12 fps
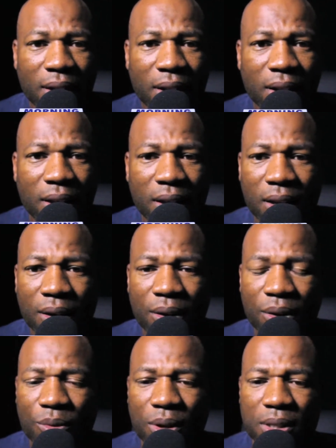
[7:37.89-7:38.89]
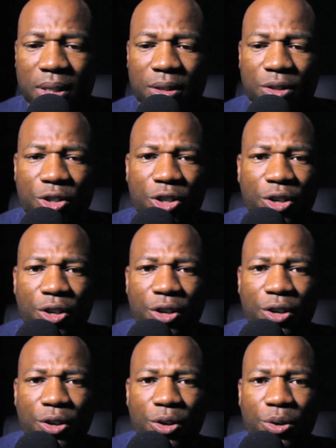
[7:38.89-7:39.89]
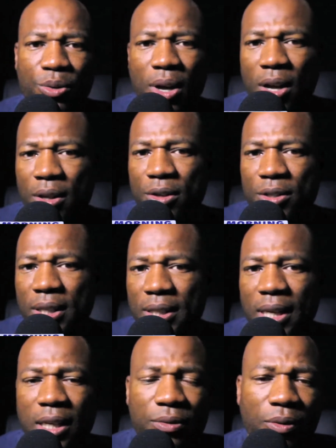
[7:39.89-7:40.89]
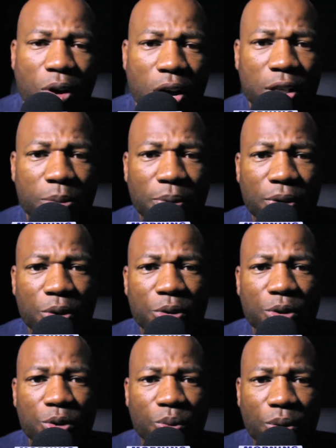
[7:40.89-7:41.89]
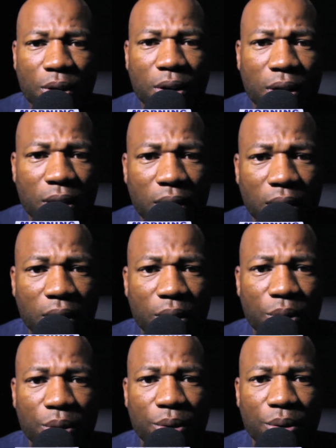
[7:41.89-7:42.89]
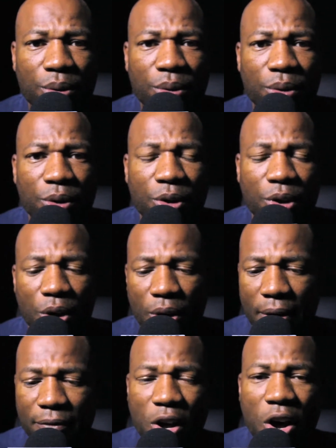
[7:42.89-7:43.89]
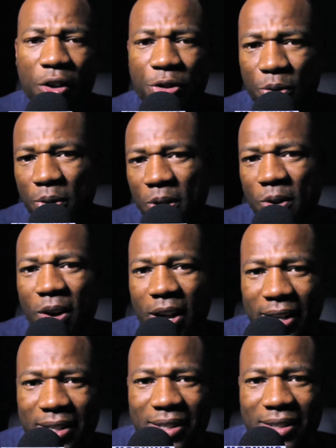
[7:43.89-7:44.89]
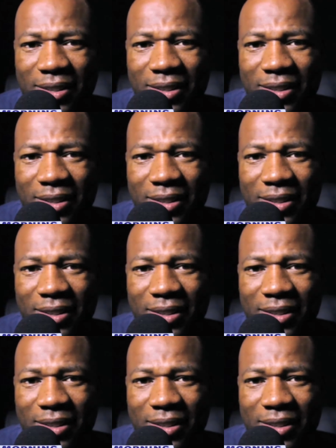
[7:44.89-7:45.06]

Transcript: He wasn't sure who other successful entrepreneurs were who, have gone through the grind.